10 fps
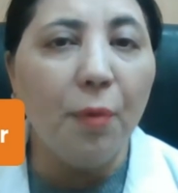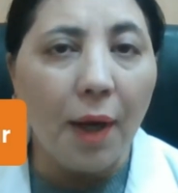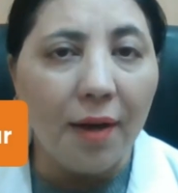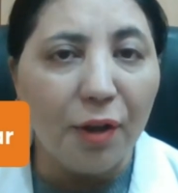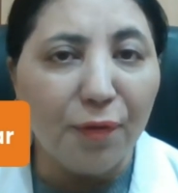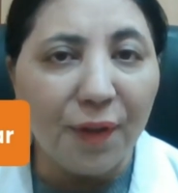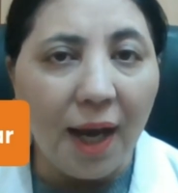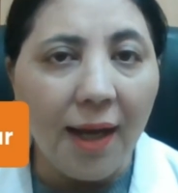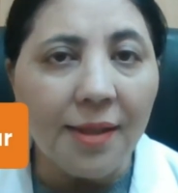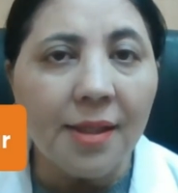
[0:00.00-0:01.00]
be wary of
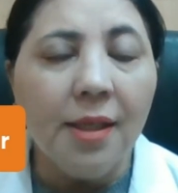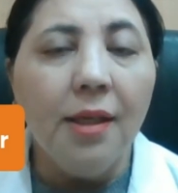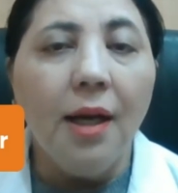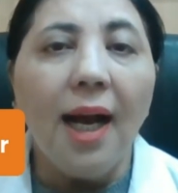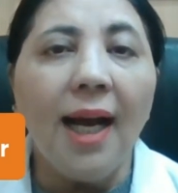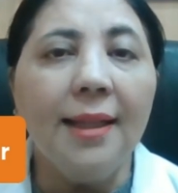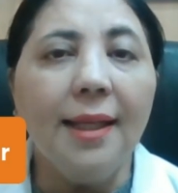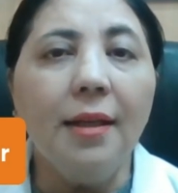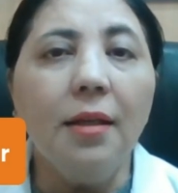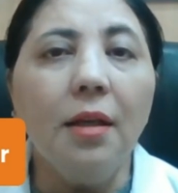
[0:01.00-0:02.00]
that.
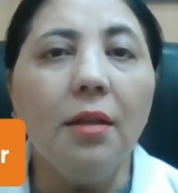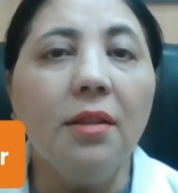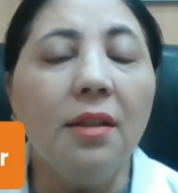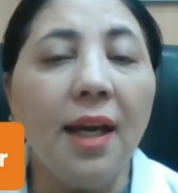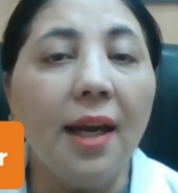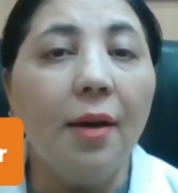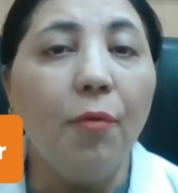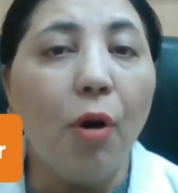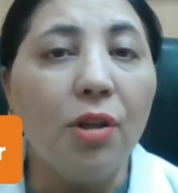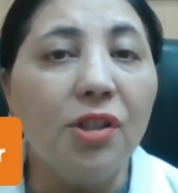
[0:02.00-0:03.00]
And then the hair,
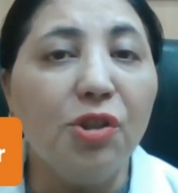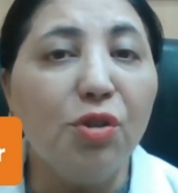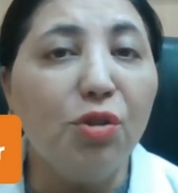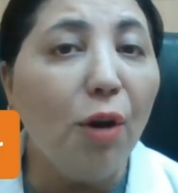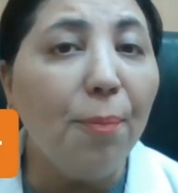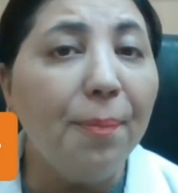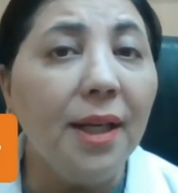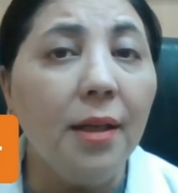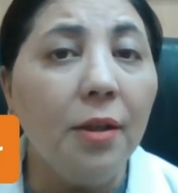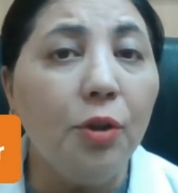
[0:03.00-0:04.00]
water should not
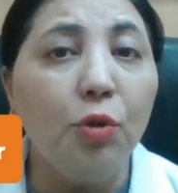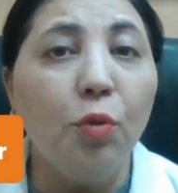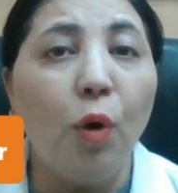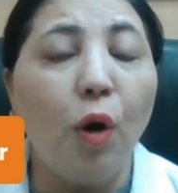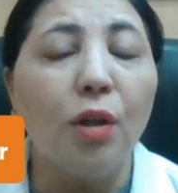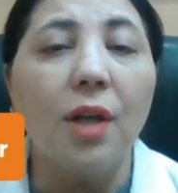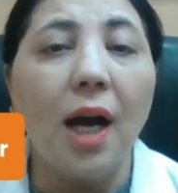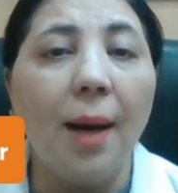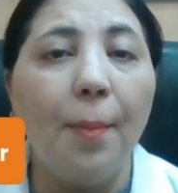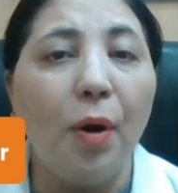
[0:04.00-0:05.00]
be too hot.
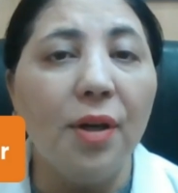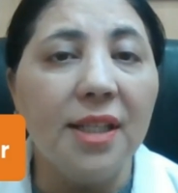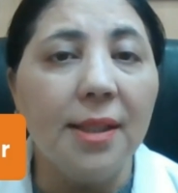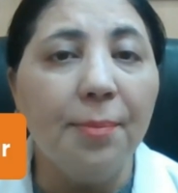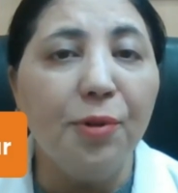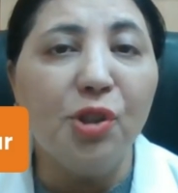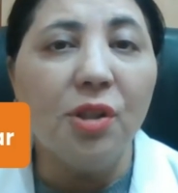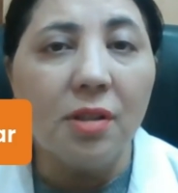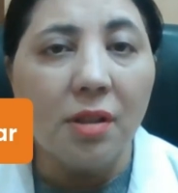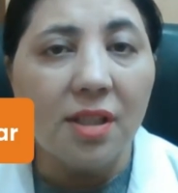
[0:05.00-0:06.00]
Our body
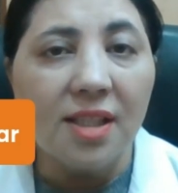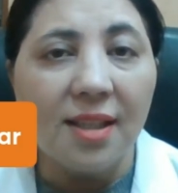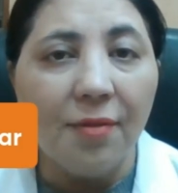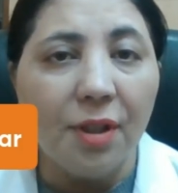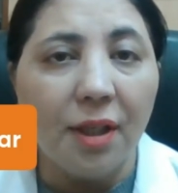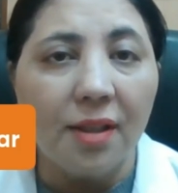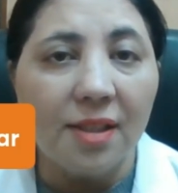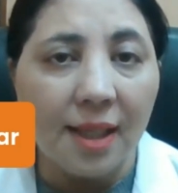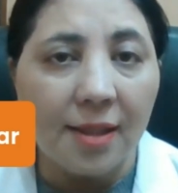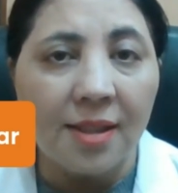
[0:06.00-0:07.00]
temperature is 37
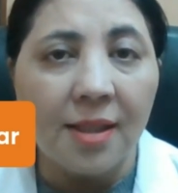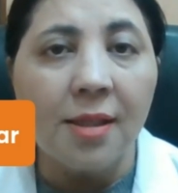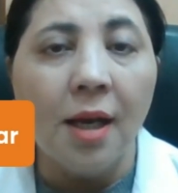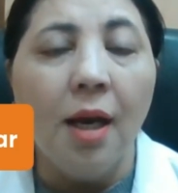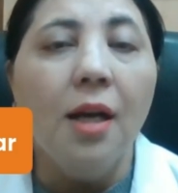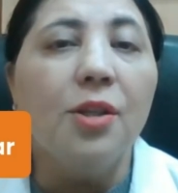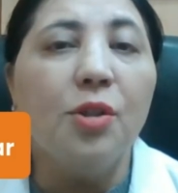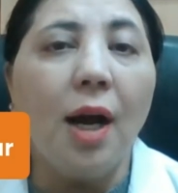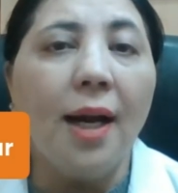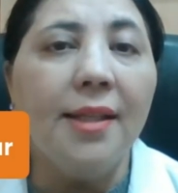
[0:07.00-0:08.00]
degrees Celsius.
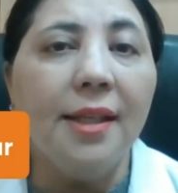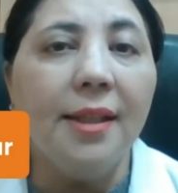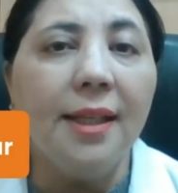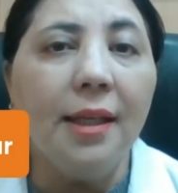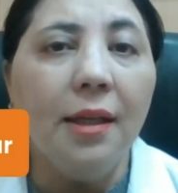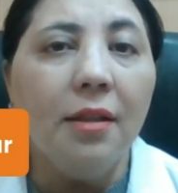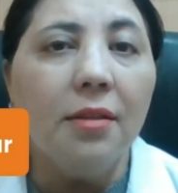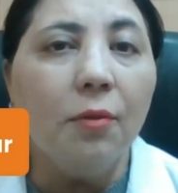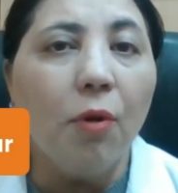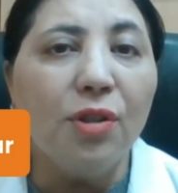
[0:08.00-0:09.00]
So ideally,
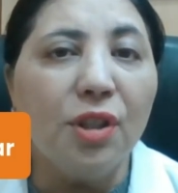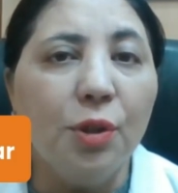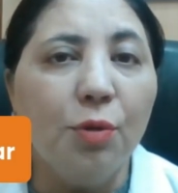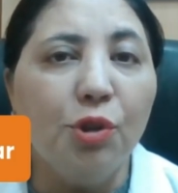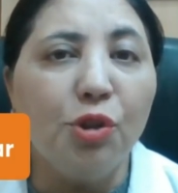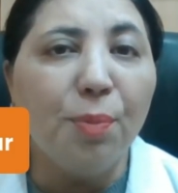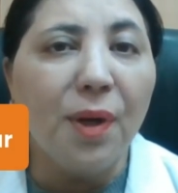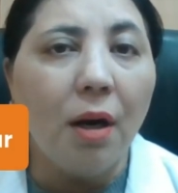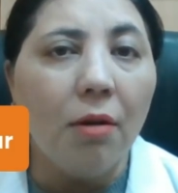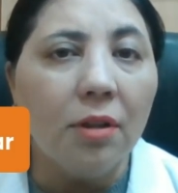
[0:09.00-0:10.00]
the water used should
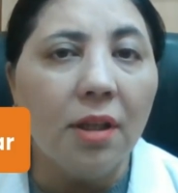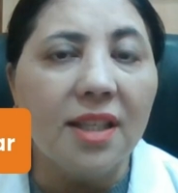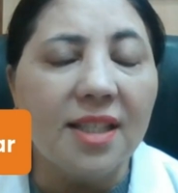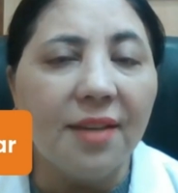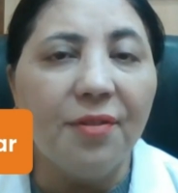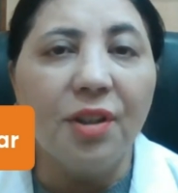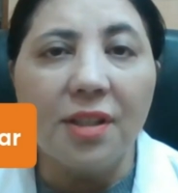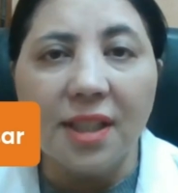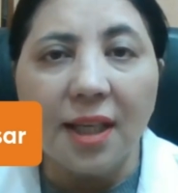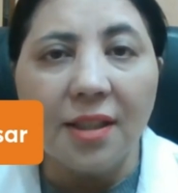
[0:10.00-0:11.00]
be around 37,
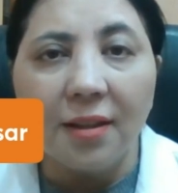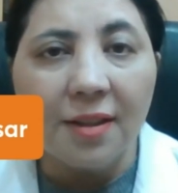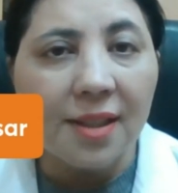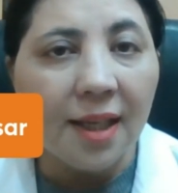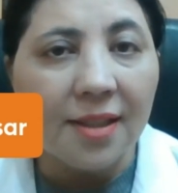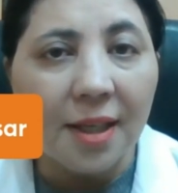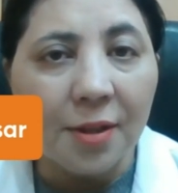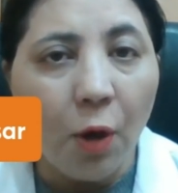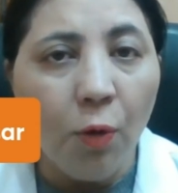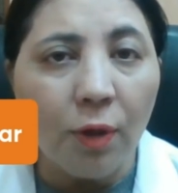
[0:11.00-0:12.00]
38 degrees
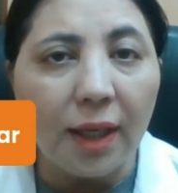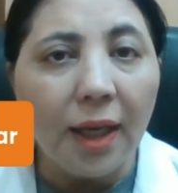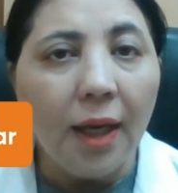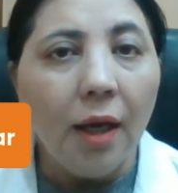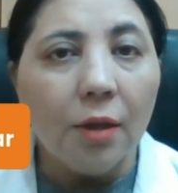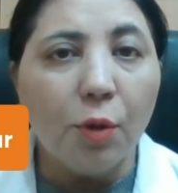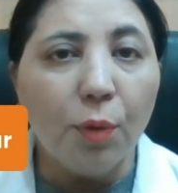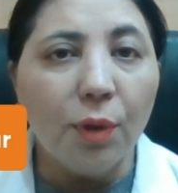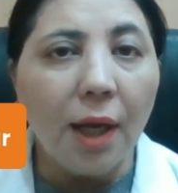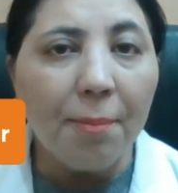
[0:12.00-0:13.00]
Celsius only.
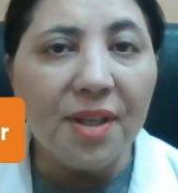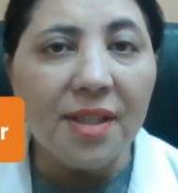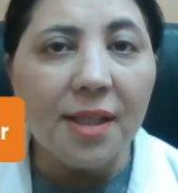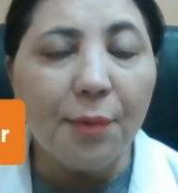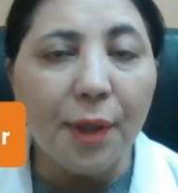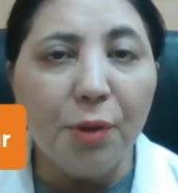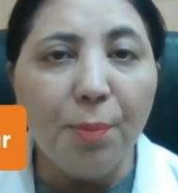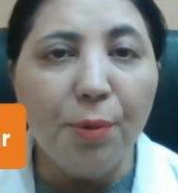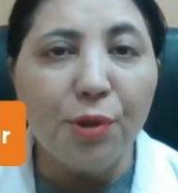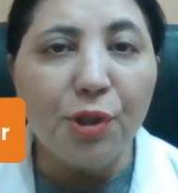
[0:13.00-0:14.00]
So that means that when you
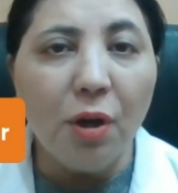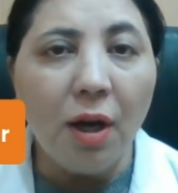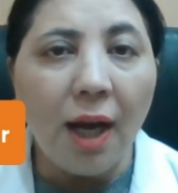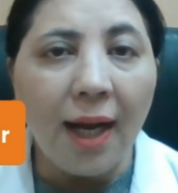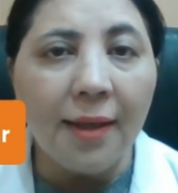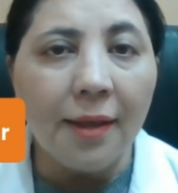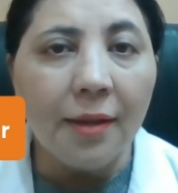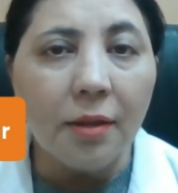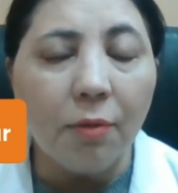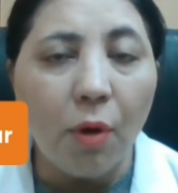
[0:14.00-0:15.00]
put your hand
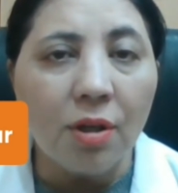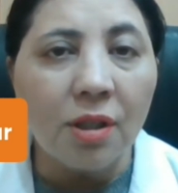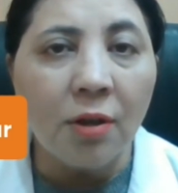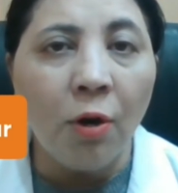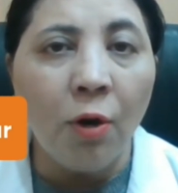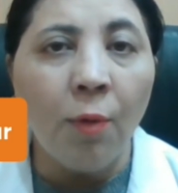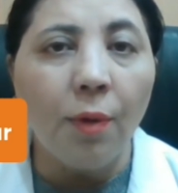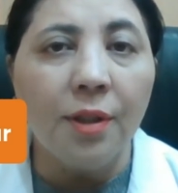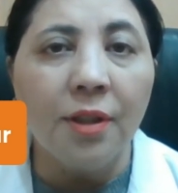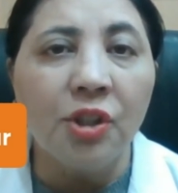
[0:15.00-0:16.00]
in the water
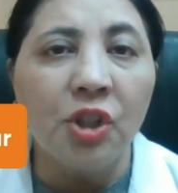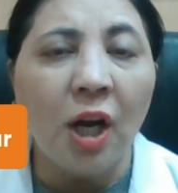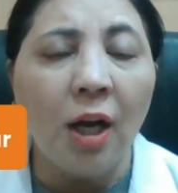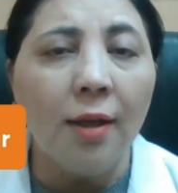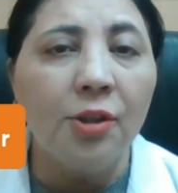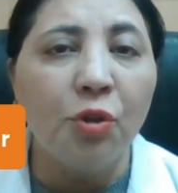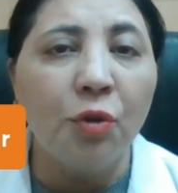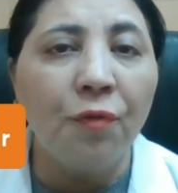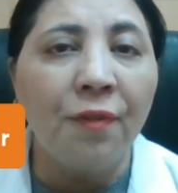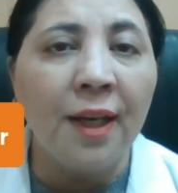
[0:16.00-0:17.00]
or in the shower, it
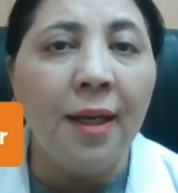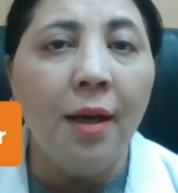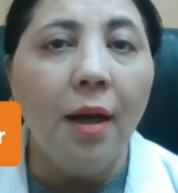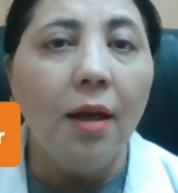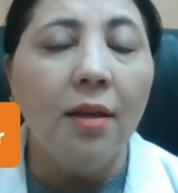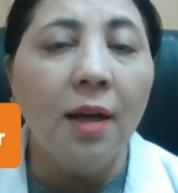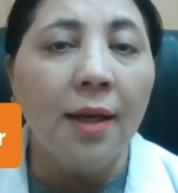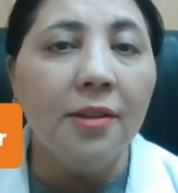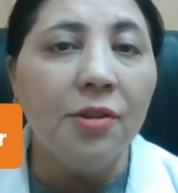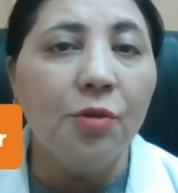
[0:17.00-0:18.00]
should feel
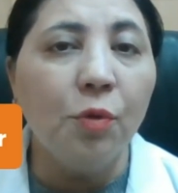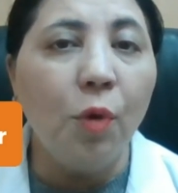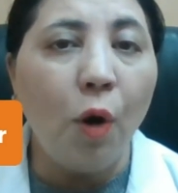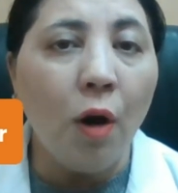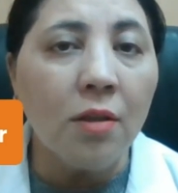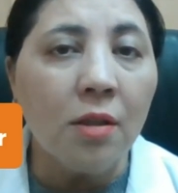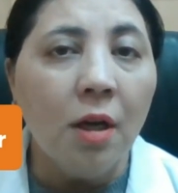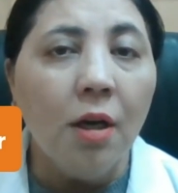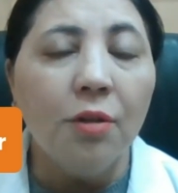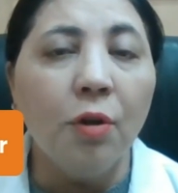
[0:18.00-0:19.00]
neither too hot
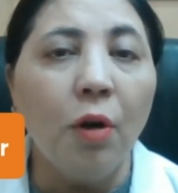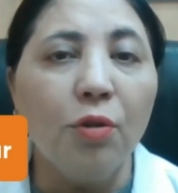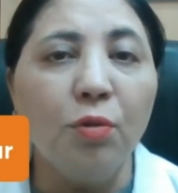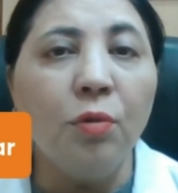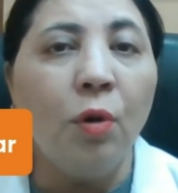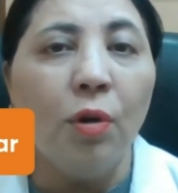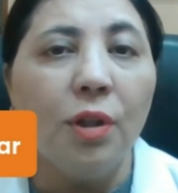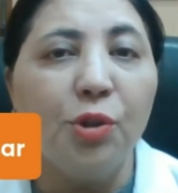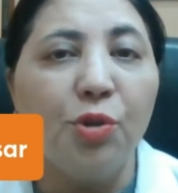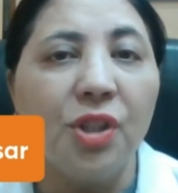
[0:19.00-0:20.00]
nor too cold.
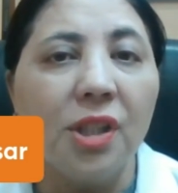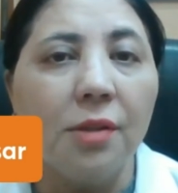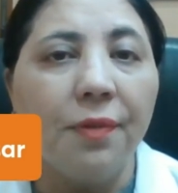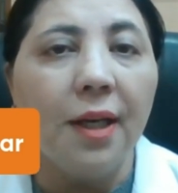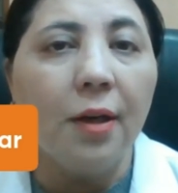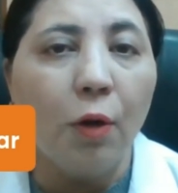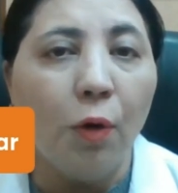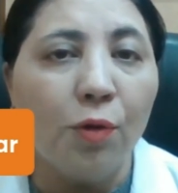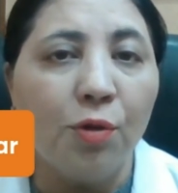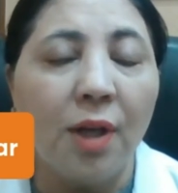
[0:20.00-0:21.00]
It should just feel
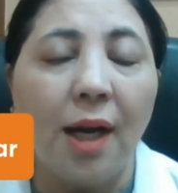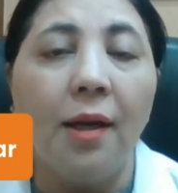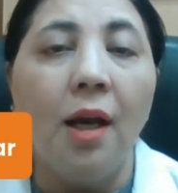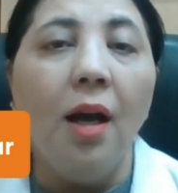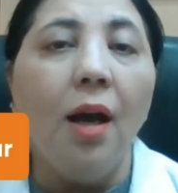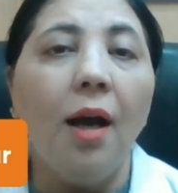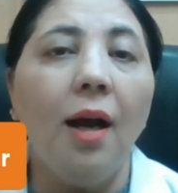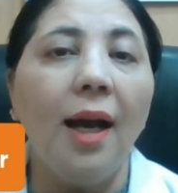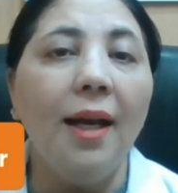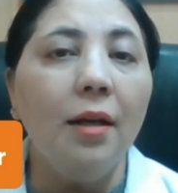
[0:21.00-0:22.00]
close to that.
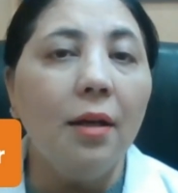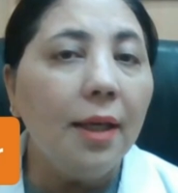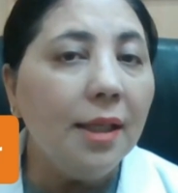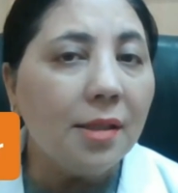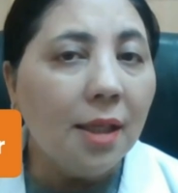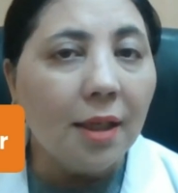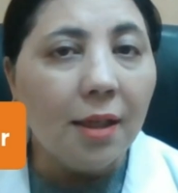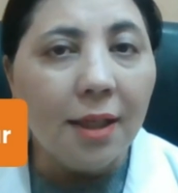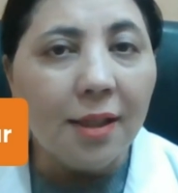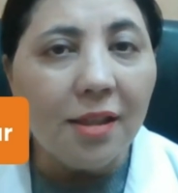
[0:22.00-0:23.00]
I agree, it's a
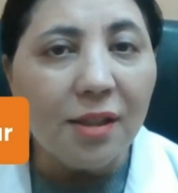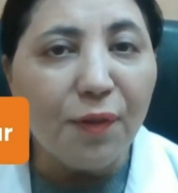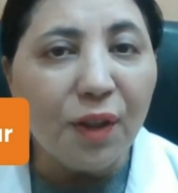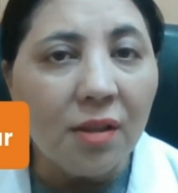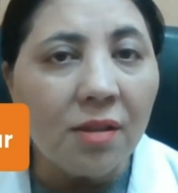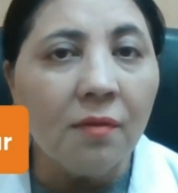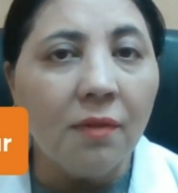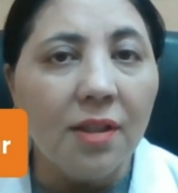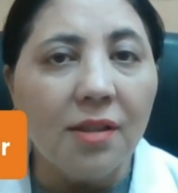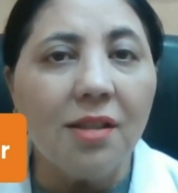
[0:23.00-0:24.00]
little difficult in
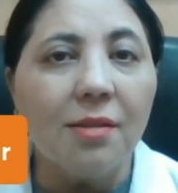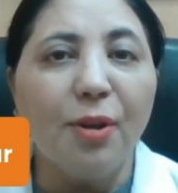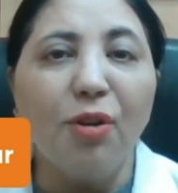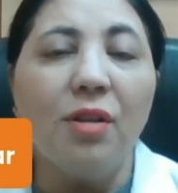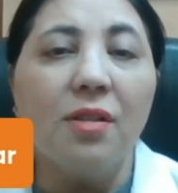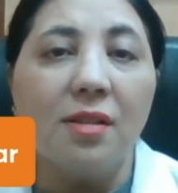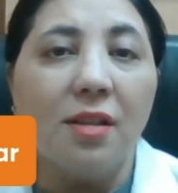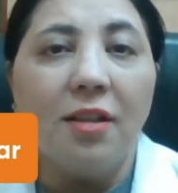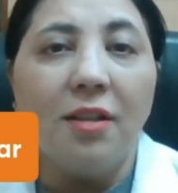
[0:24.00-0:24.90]
winters, because